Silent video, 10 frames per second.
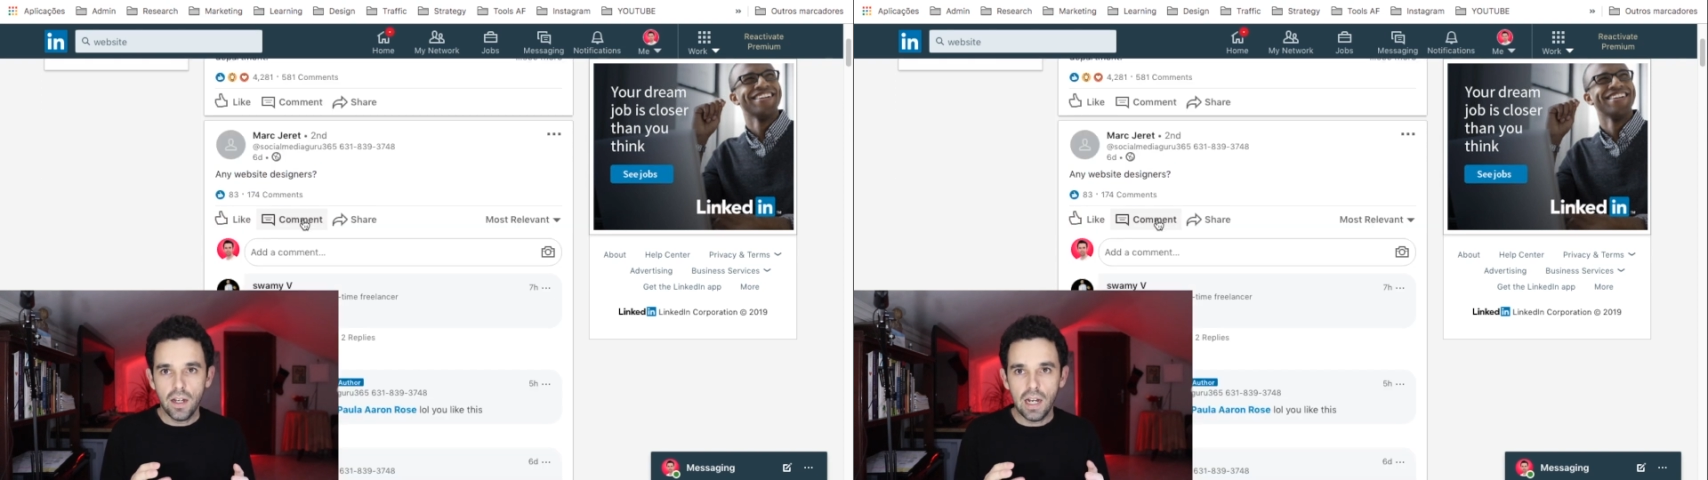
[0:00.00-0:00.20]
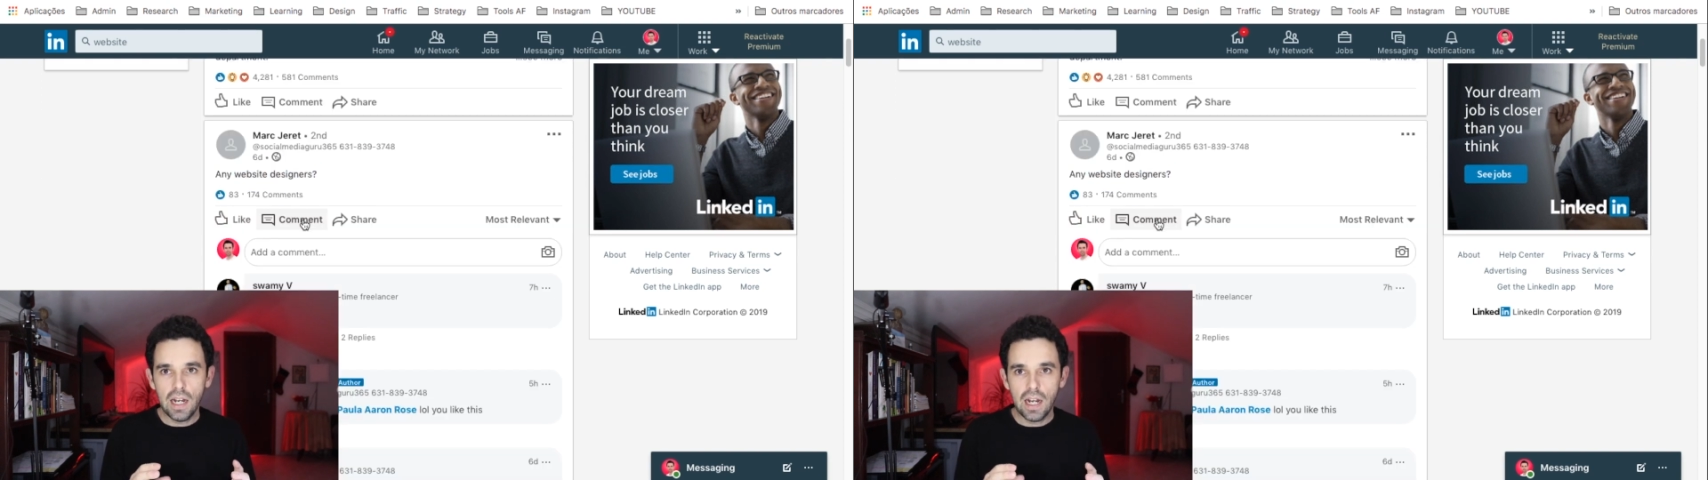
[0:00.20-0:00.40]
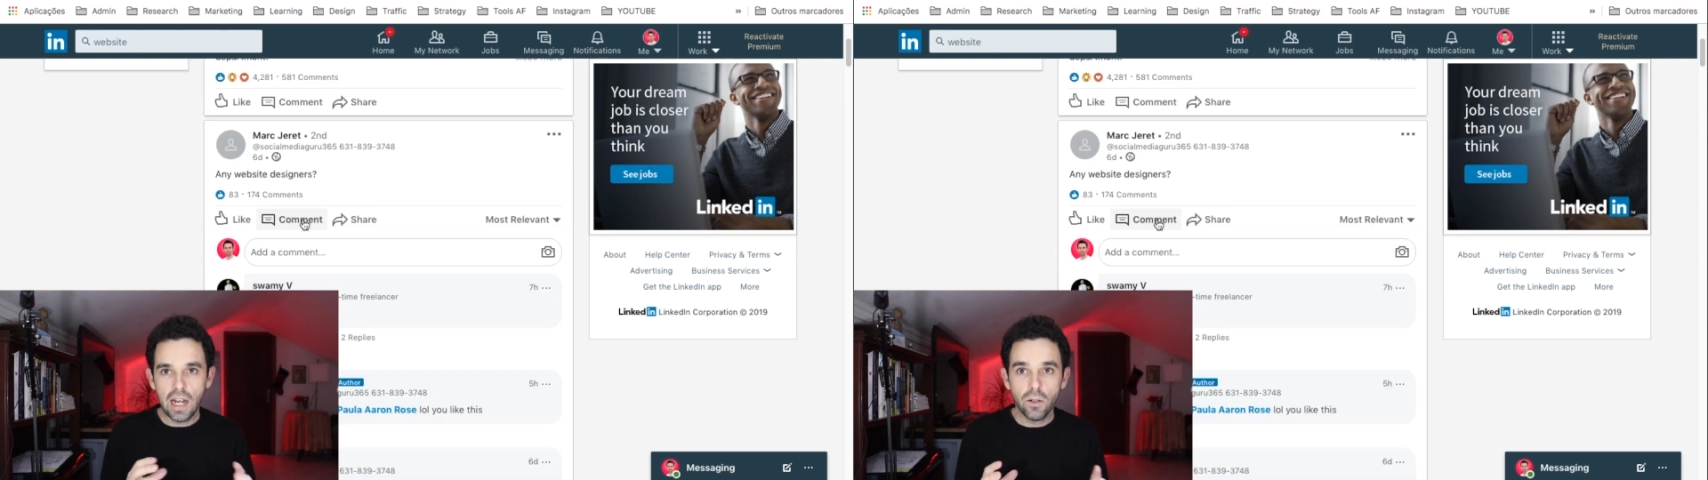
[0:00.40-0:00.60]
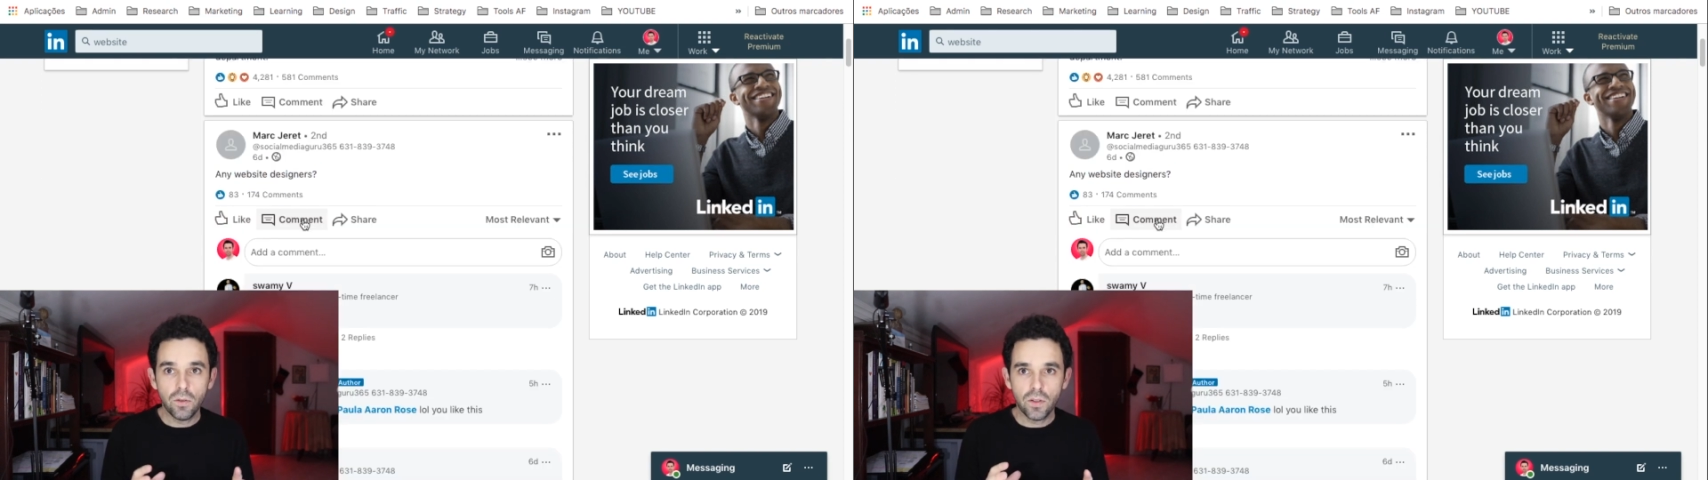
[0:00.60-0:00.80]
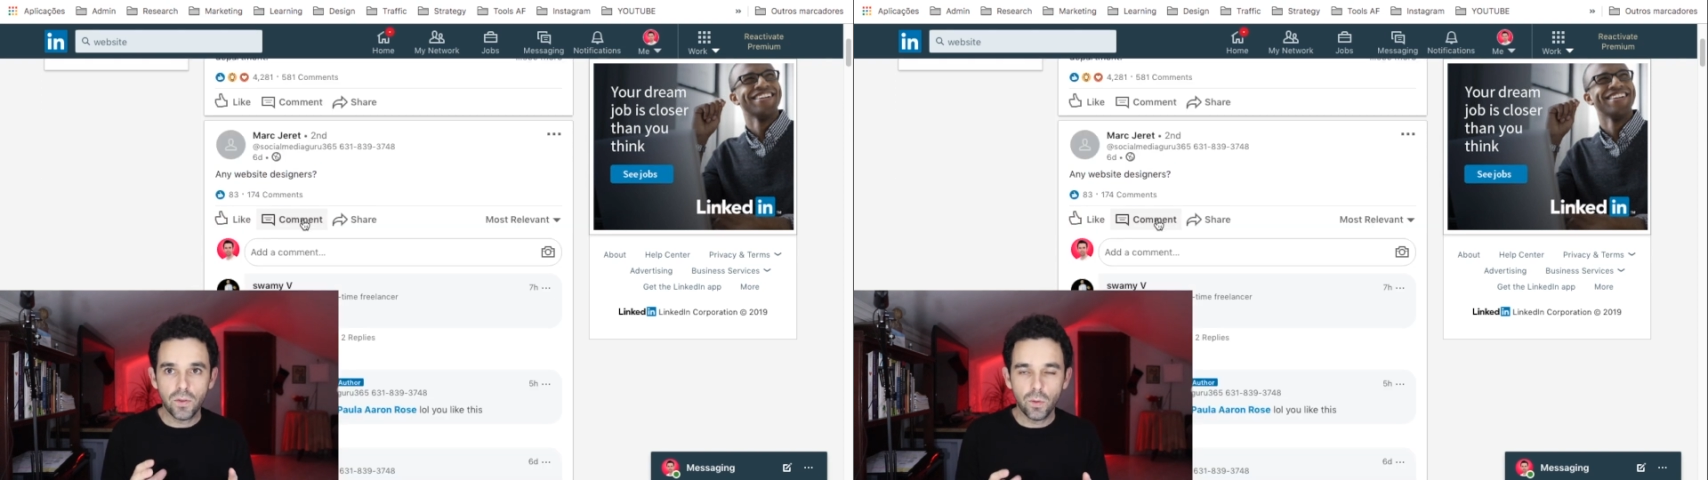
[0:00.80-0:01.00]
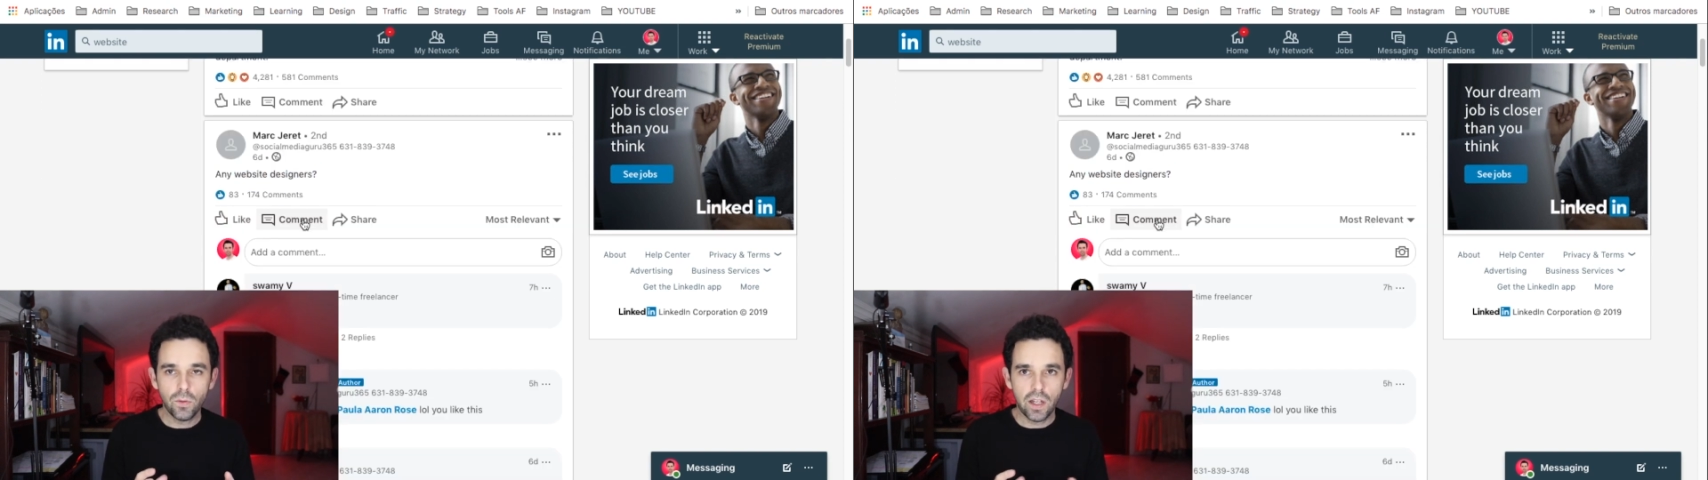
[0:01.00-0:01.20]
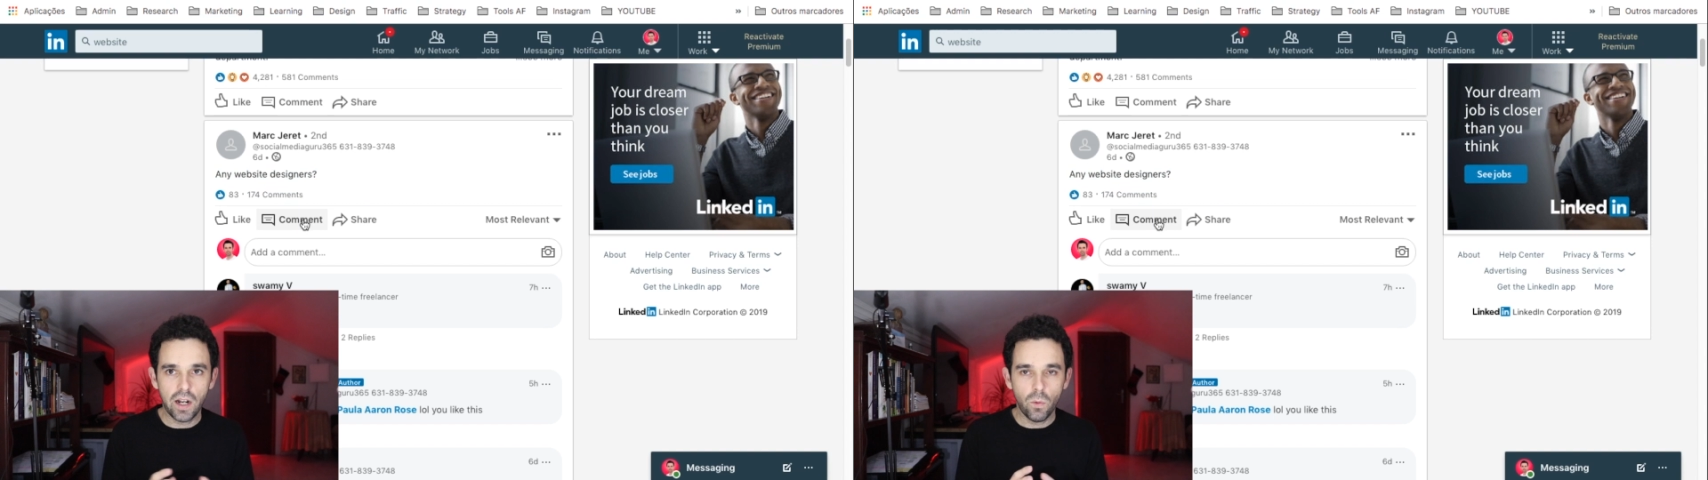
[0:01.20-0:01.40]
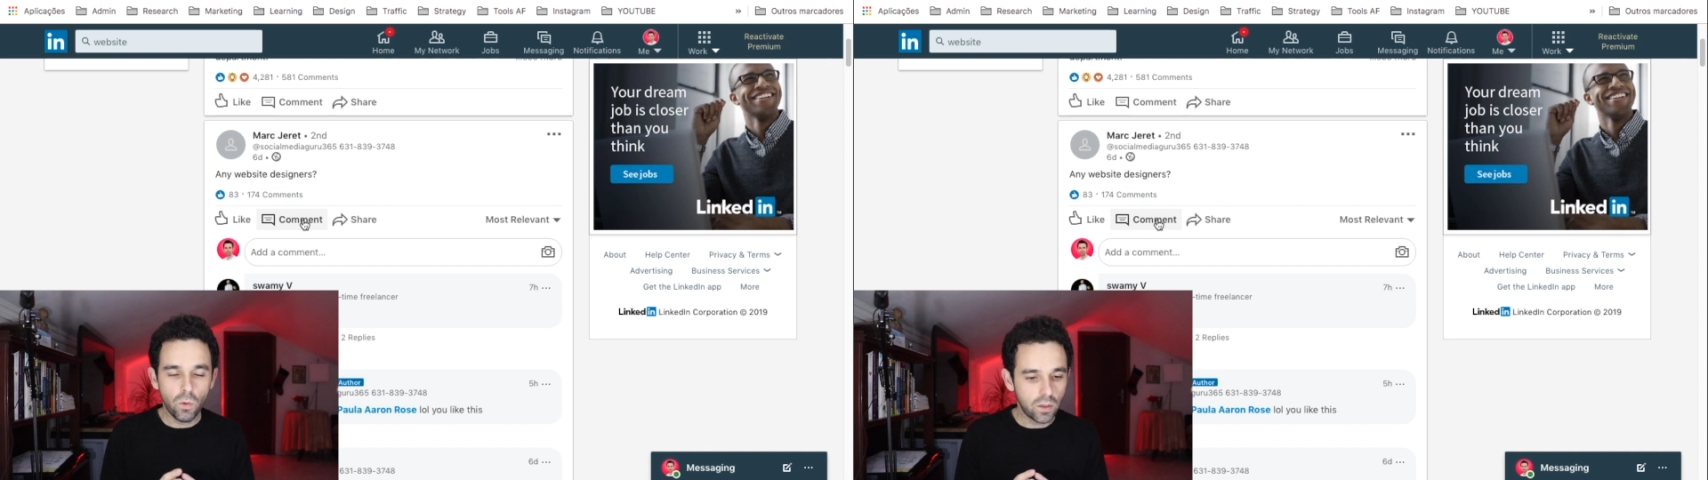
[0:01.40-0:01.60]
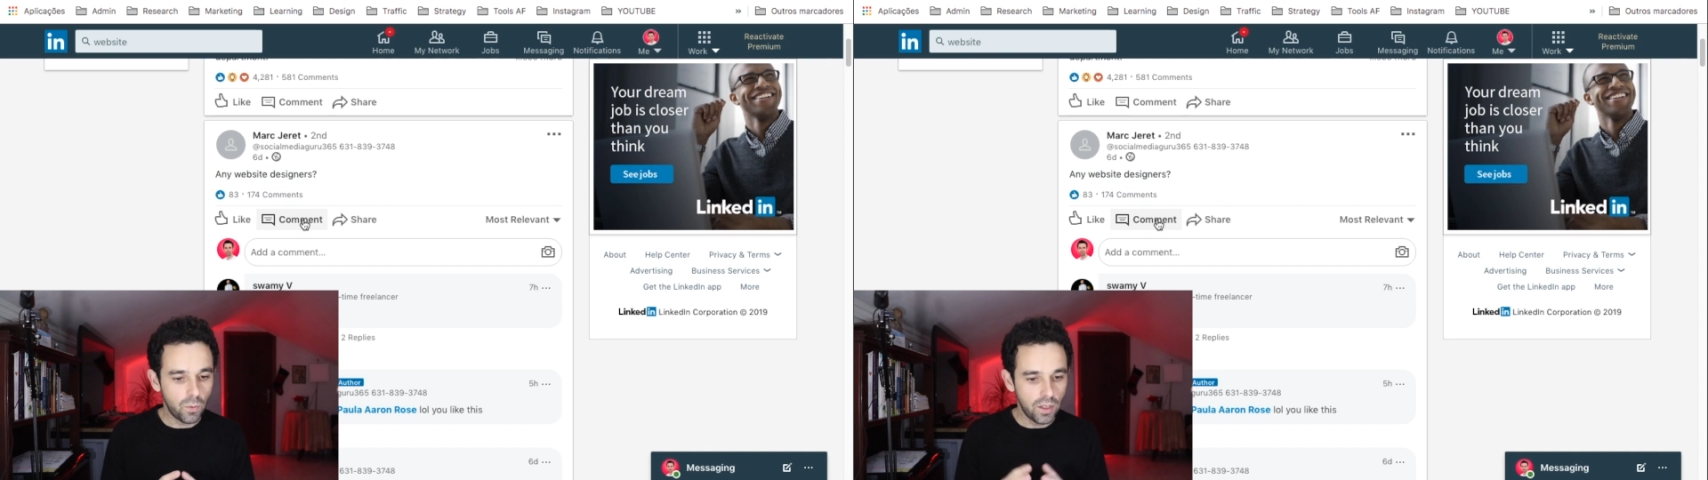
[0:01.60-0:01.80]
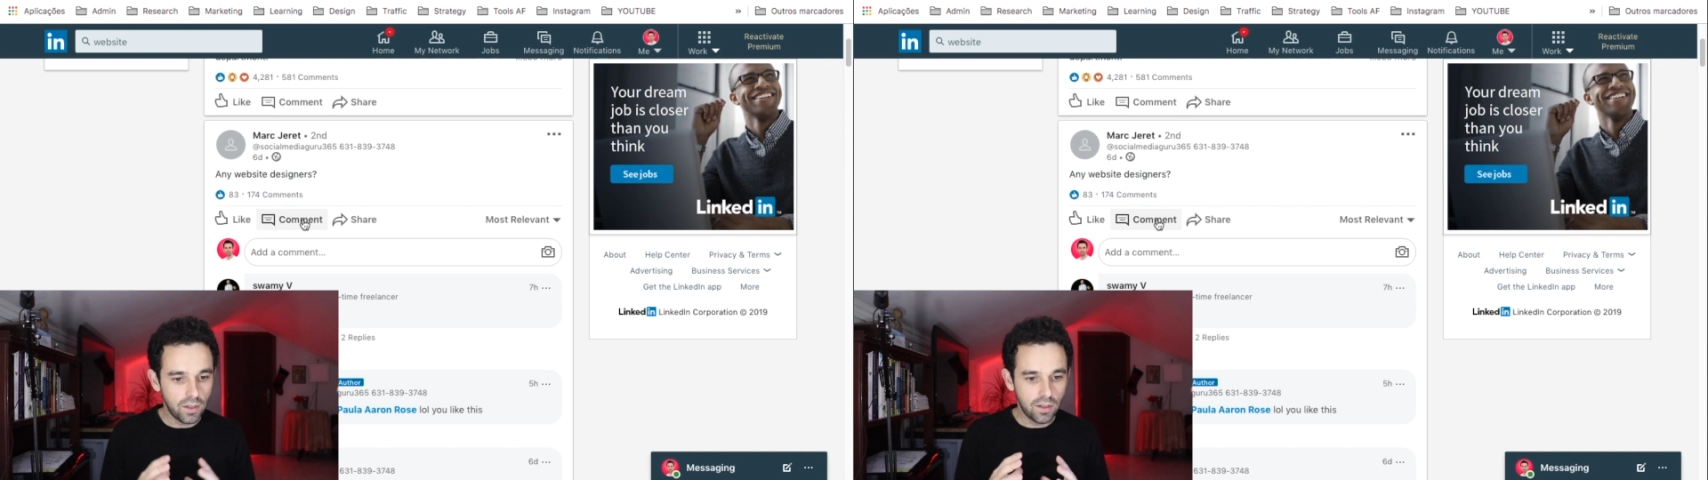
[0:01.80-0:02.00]
I know this tool that I work
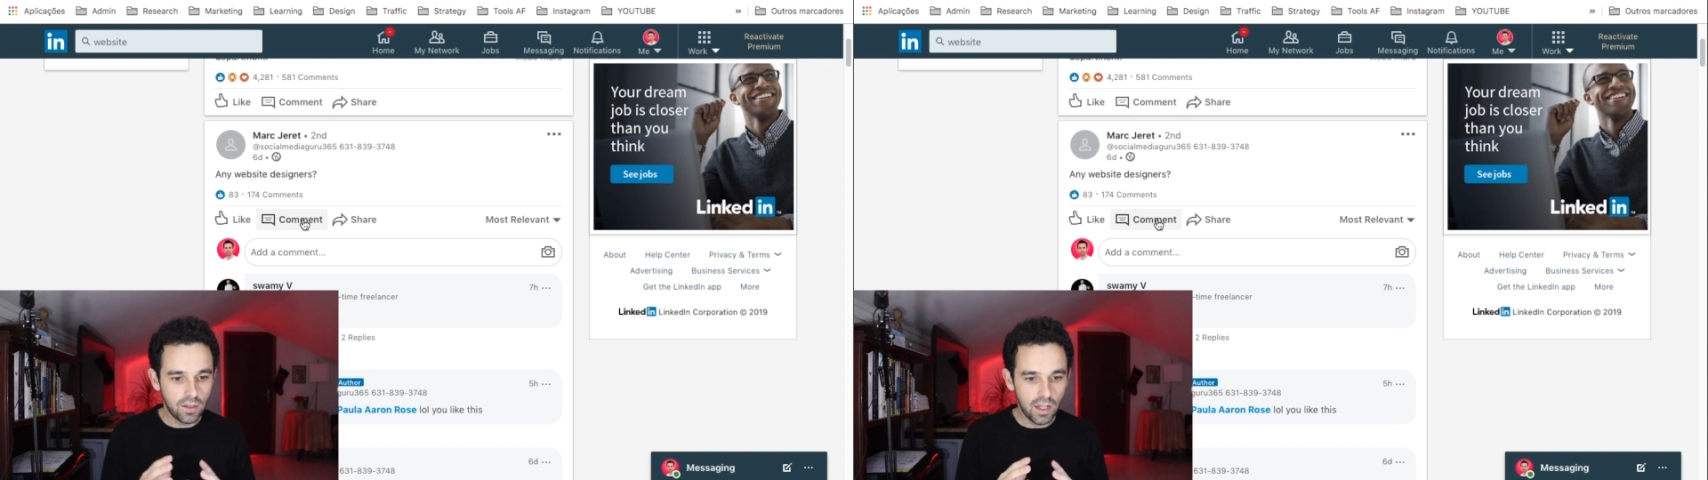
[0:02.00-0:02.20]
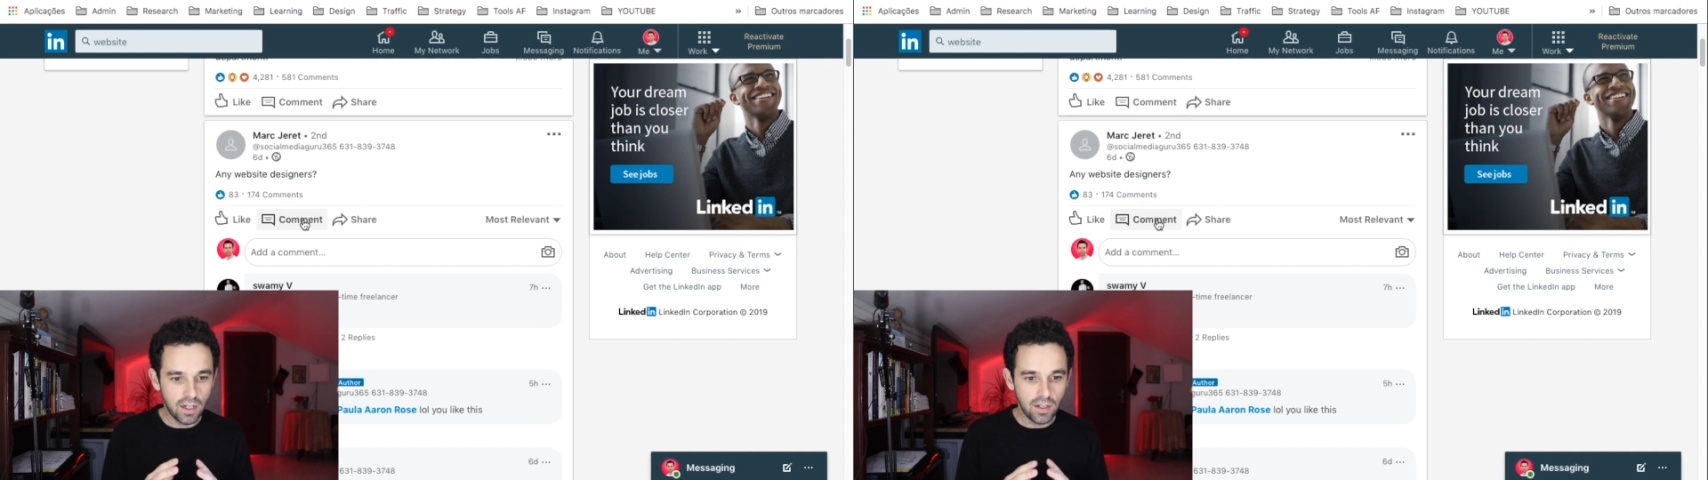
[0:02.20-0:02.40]
with that